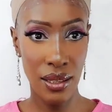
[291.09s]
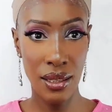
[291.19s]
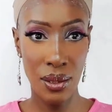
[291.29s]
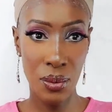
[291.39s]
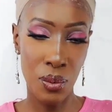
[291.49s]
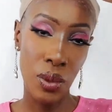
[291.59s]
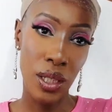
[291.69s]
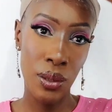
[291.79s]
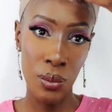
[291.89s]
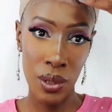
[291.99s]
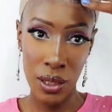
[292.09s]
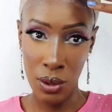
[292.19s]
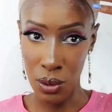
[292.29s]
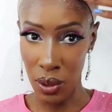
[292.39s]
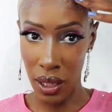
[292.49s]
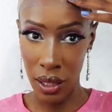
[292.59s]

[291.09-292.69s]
this wig really took